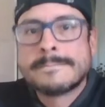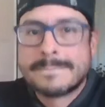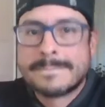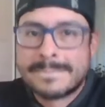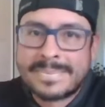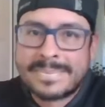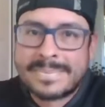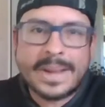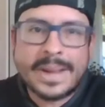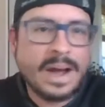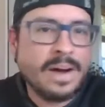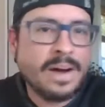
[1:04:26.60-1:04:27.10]

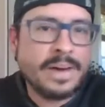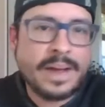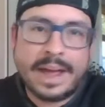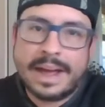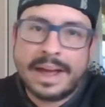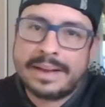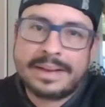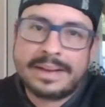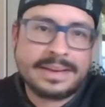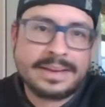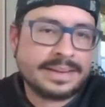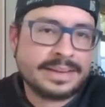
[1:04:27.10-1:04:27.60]
I've
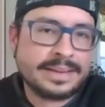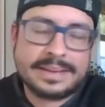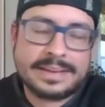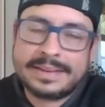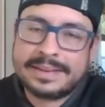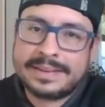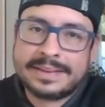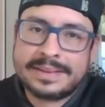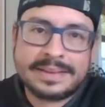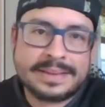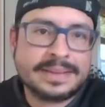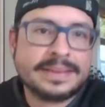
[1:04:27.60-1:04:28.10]
heard stories of
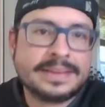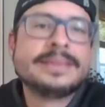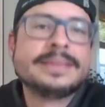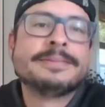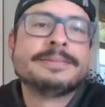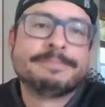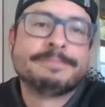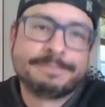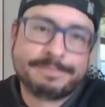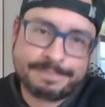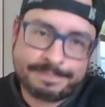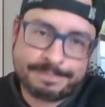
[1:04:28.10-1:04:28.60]
people
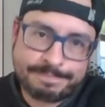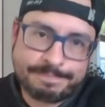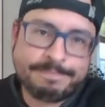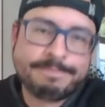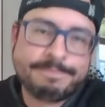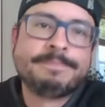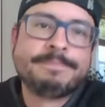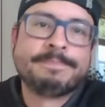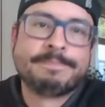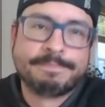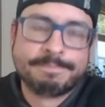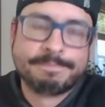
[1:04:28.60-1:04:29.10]
meeting their
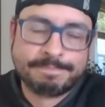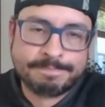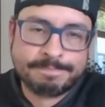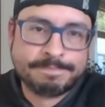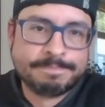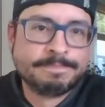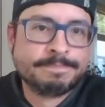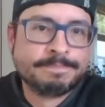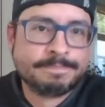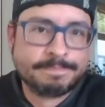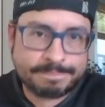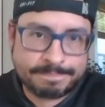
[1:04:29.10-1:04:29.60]
idols and then it's a
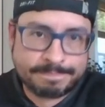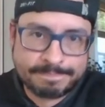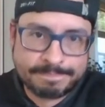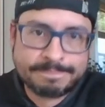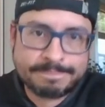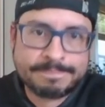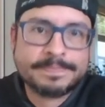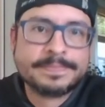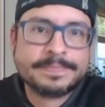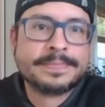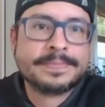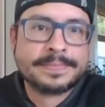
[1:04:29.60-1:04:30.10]
big
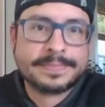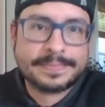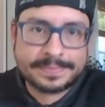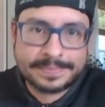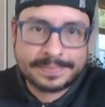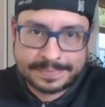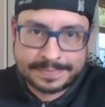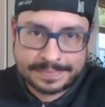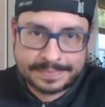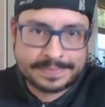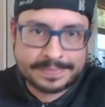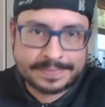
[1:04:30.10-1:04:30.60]
letdown and they're
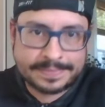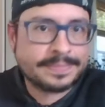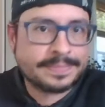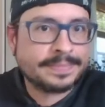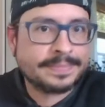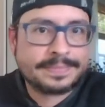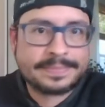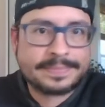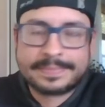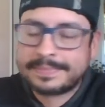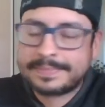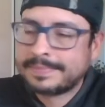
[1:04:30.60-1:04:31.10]
not like
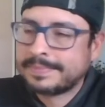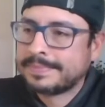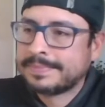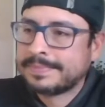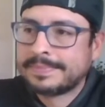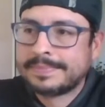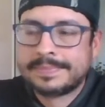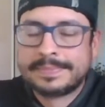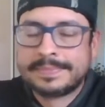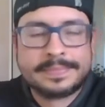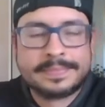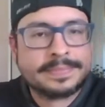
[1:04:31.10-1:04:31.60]
the nicest
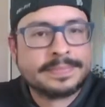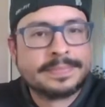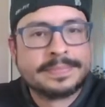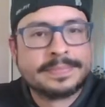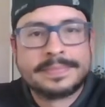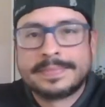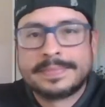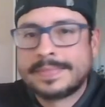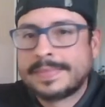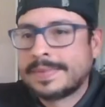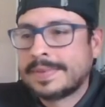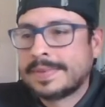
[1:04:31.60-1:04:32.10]
people or
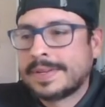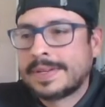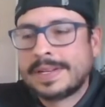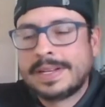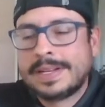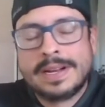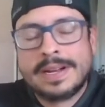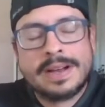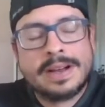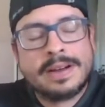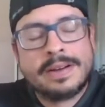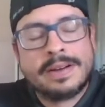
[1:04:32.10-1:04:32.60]
whatever. But it
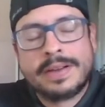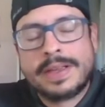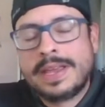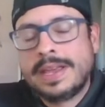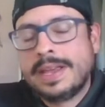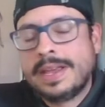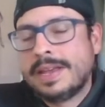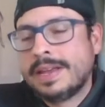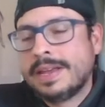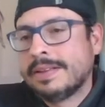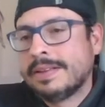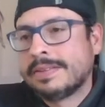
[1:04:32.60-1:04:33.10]
sounds like your
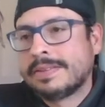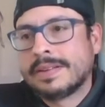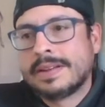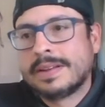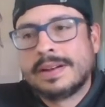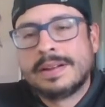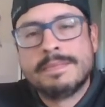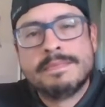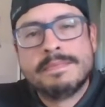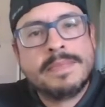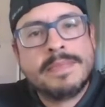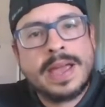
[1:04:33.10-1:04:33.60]
experience
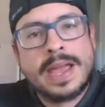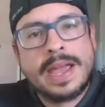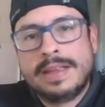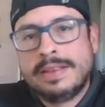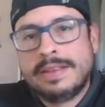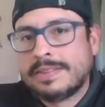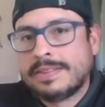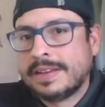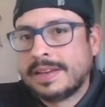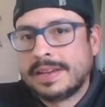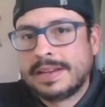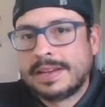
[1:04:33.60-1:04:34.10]
with him was
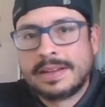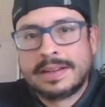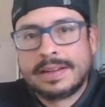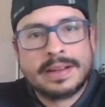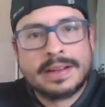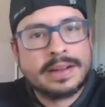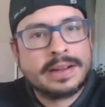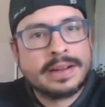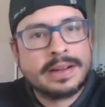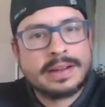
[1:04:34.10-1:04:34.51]
really good.